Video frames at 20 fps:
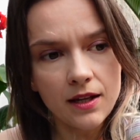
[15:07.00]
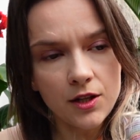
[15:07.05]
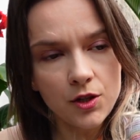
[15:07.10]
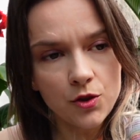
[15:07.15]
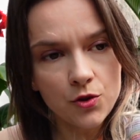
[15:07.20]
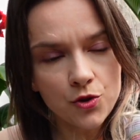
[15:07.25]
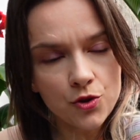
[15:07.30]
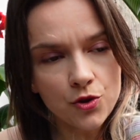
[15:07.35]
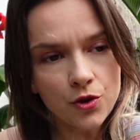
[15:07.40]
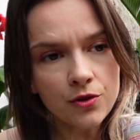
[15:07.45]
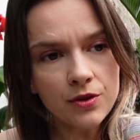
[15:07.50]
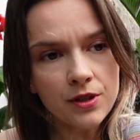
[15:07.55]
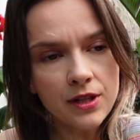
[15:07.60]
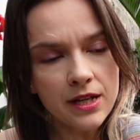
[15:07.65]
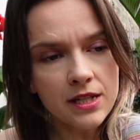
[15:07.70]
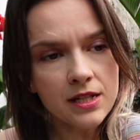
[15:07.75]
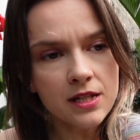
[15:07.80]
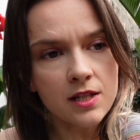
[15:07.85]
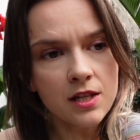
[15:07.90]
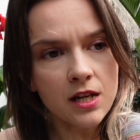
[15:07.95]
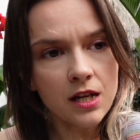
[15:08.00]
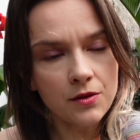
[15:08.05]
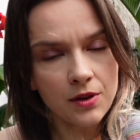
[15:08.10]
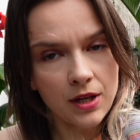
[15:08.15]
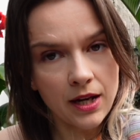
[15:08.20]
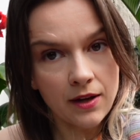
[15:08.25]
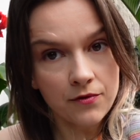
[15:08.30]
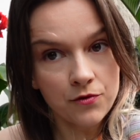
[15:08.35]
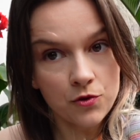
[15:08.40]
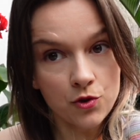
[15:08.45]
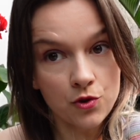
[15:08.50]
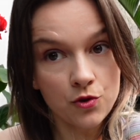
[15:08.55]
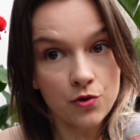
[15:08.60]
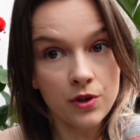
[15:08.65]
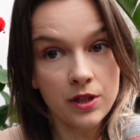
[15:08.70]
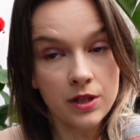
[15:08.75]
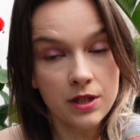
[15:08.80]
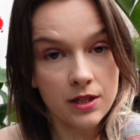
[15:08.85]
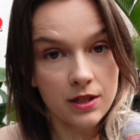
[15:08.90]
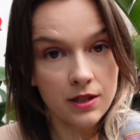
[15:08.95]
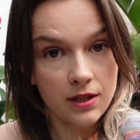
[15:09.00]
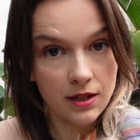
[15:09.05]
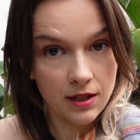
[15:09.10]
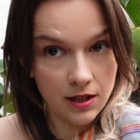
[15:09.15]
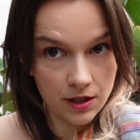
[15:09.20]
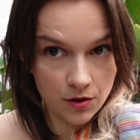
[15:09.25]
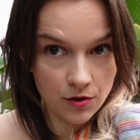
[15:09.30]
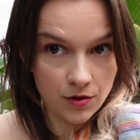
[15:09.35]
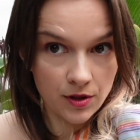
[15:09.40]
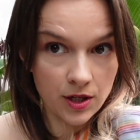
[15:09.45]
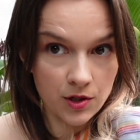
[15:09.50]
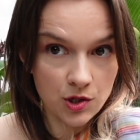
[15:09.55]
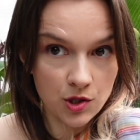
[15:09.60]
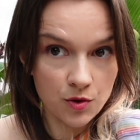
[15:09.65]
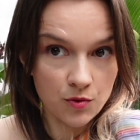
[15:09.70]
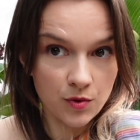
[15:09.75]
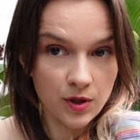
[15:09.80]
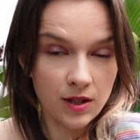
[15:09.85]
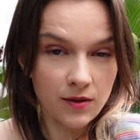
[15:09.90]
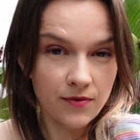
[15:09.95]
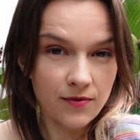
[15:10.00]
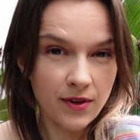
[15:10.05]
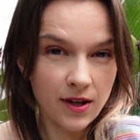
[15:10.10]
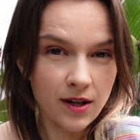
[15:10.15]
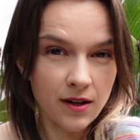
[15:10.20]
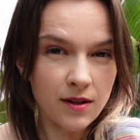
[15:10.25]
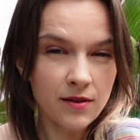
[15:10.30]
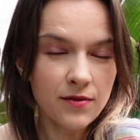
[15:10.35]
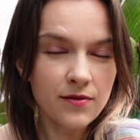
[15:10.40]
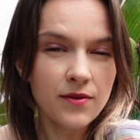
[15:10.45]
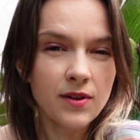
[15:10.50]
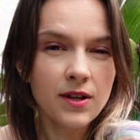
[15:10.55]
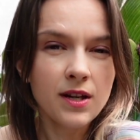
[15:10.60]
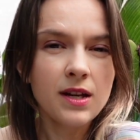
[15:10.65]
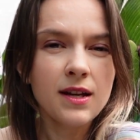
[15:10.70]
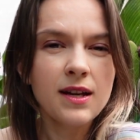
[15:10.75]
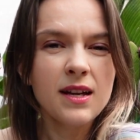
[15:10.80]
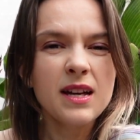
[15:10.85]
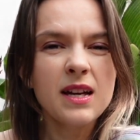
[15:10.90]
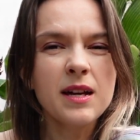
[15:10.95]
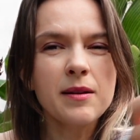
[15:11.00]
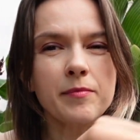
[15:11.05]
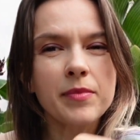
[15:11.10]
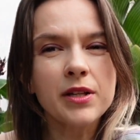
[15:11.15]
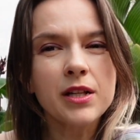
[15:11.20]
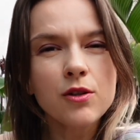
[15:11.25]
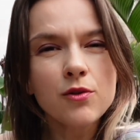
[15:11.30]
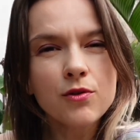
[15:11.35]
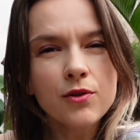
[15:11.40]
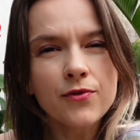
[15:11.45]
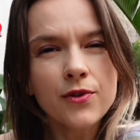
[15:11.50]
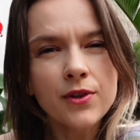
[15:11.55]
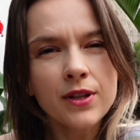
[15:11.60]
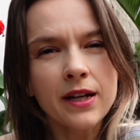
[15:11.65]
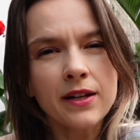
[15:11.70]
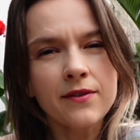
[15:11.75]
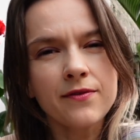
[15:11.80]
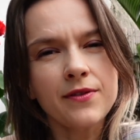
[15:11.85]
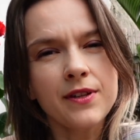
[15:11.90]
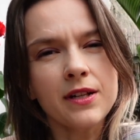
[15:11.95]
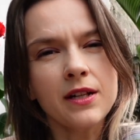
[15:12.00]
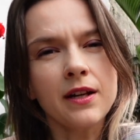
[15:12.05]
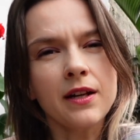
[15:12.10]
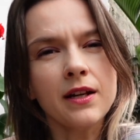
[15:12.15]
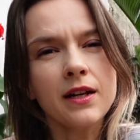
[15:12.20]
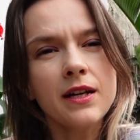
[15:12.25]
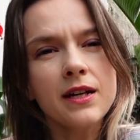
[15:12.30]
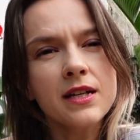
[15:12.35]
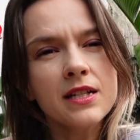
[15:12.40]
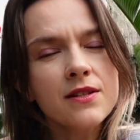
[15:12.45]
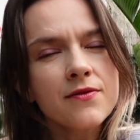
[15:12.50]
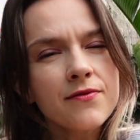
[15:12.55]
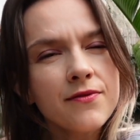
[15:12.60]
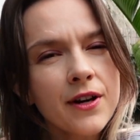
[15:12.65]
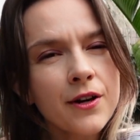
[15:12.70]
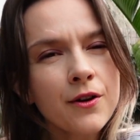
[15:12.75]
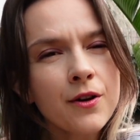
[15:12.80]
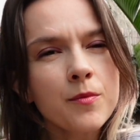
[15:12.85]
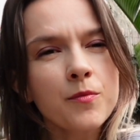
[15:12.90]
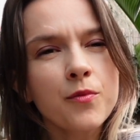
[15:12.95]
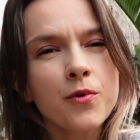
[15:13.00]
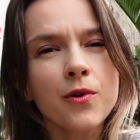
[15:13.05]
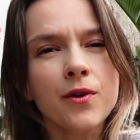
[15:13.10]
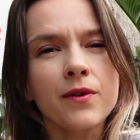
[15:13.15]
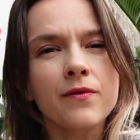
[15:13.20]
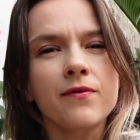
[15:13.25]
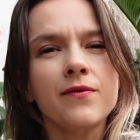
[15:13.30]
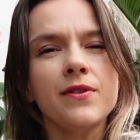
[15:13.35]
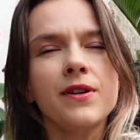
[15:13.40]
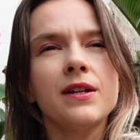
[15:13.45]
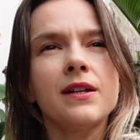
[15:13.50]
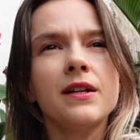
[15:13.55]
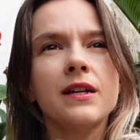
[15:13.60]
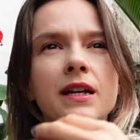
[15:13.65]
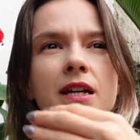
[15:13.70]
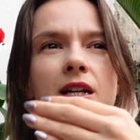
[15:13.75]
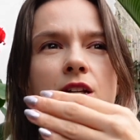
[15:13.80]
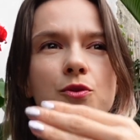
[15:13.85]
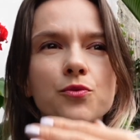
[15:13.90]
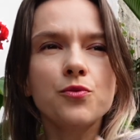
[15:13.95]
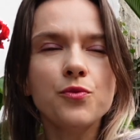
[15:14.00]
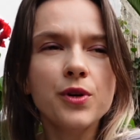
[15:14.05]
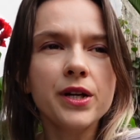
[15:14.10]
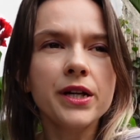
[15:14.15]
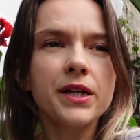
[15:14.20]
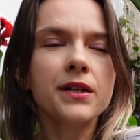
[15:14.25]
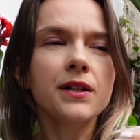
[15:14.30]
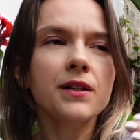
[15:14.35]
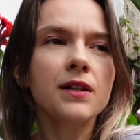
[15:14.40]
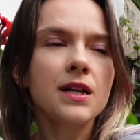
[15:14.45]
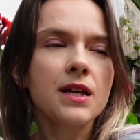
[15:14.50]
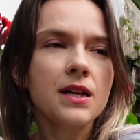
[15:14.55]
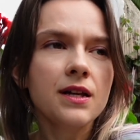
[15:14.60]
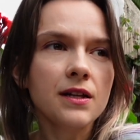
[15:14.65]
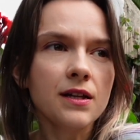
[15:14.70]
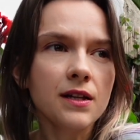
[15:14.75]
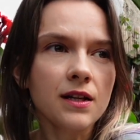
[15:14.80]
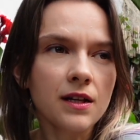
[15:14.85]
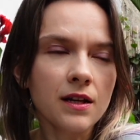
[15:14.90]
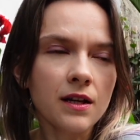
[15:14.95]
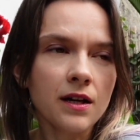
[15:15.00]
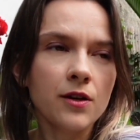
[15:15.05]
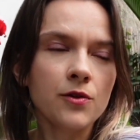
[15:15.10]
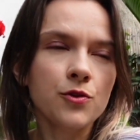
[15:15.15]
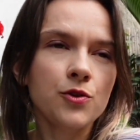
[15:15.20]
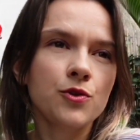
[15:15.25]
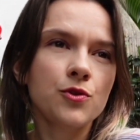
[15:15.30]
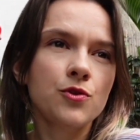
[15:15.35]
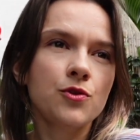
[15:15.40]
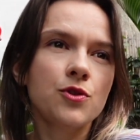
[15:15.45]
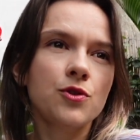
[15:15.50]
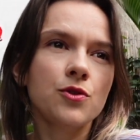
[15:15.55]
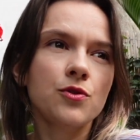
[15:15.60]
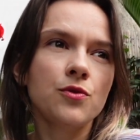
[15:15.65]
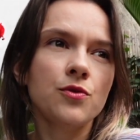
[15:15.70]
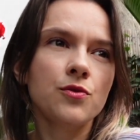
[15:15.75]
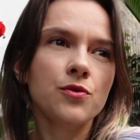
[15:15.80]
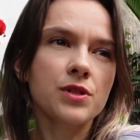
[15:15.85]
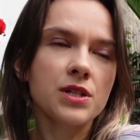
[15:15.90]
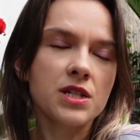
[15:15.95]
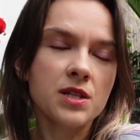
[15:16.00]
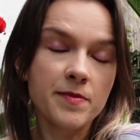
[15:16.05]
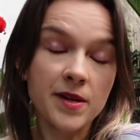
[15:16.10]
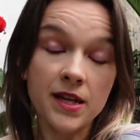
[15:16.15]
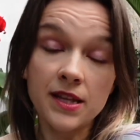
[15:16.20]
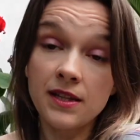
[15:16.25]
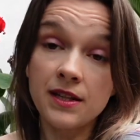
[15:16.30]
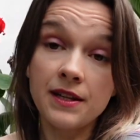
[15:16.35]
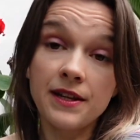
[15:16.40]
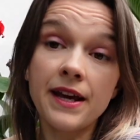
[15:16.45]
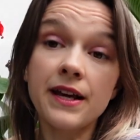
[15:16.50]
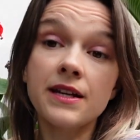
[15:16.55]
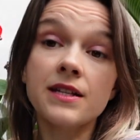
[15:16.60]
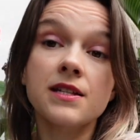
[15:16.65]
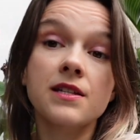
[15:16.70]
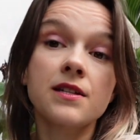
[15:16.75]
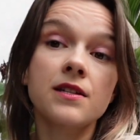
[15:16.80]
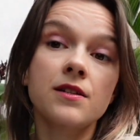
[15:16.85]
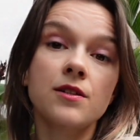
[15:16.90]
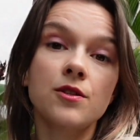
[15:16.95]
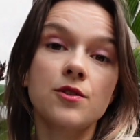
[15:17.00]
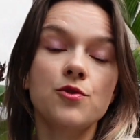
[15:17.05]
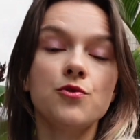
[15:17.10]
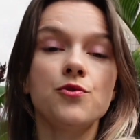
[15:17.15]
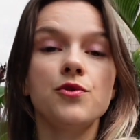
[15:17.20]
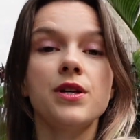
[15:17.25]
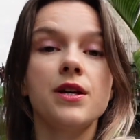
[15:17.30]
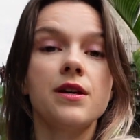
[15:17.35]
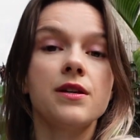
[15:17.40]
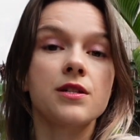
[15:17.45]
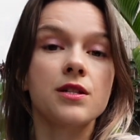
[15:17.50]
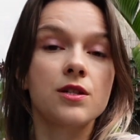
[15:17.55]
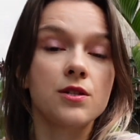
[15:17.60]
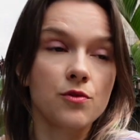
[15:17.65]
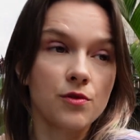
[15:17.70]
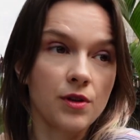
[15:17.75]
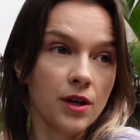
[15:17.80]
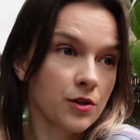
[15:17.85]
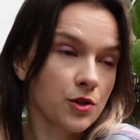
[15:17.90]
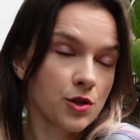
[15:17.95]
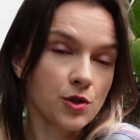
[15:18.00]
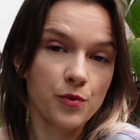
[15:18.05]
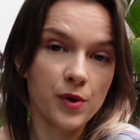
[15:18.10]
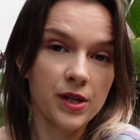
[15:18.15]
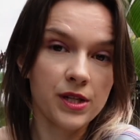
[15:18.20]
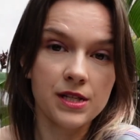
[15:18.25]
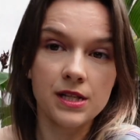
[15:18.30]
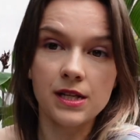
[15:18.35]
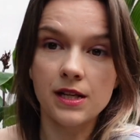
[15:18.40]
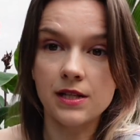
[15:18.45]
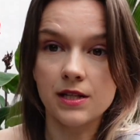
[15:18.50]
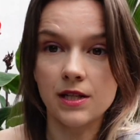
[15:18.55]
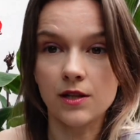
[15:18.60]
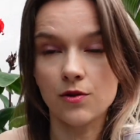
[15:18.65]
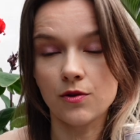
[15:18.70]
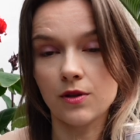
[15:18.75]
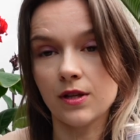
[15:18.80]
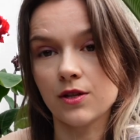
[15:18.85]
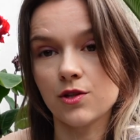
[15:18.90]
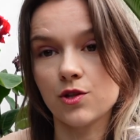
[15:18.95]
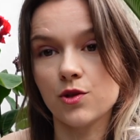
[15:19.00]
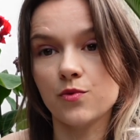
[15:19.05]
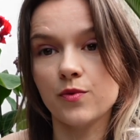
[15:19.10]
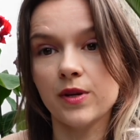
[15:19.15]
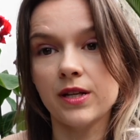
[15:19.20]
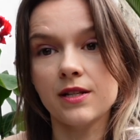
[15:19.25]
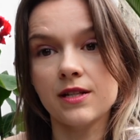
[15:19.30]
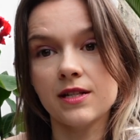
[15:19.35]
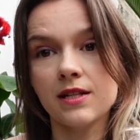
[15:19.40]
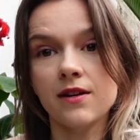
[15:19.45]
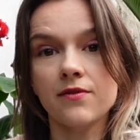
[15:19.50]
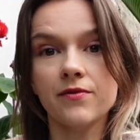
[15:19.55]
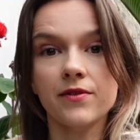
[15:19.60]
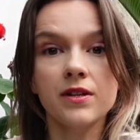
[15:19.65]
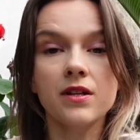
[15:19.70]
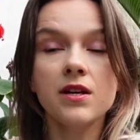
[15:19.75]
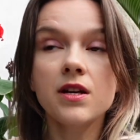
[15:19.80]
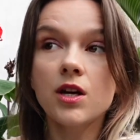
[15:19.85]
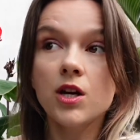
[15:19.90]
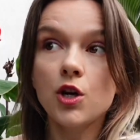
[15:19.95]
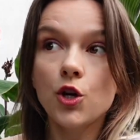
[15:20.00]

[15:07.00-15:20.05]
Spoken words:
You don't necessarily have to do it in 2025, but look for that feeling. It's a very important feeling. It will allow you to spend the next 2 years, 2026 and 2027,